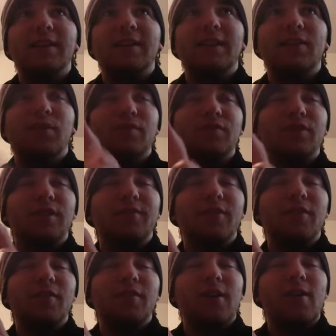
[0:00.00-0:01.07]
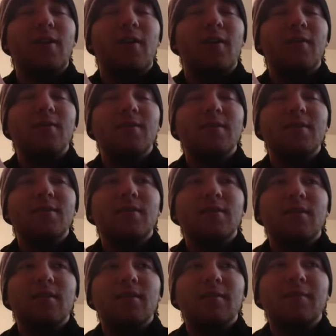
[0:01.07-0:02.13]
then it wasn't really filler at all.
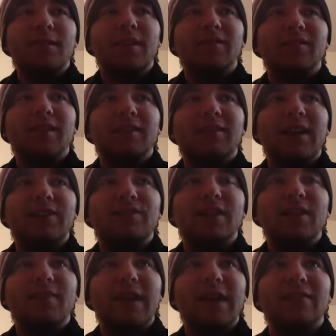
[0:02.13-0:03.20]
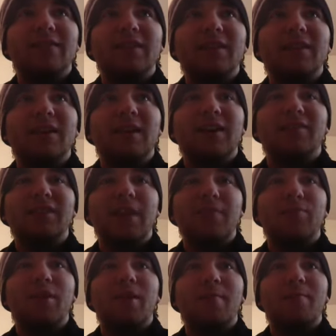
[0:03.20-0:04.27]
Because it's actually advancing a
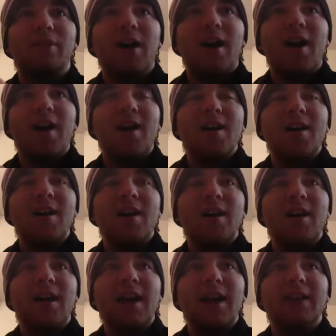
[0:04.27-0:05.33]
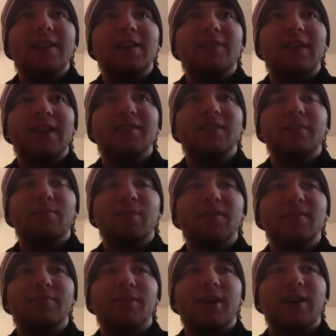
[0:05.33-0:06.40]
separate plot and advancing the
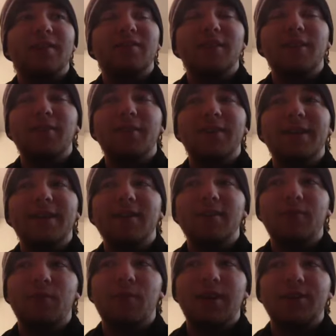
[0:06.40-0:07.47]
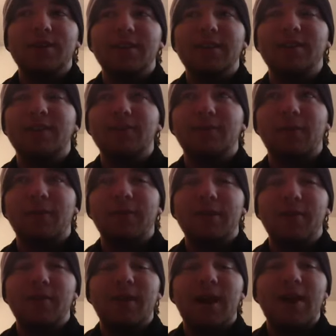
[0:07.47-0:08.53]
prison plot. So anyway, thank you for watching this
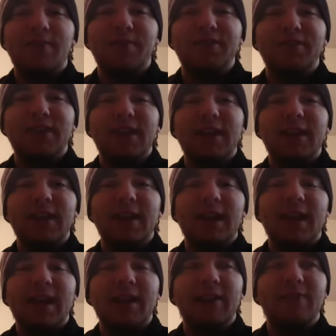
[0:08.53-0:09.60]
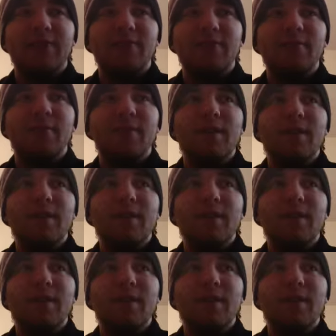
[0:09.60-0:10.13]
review. I appreciate it. And if you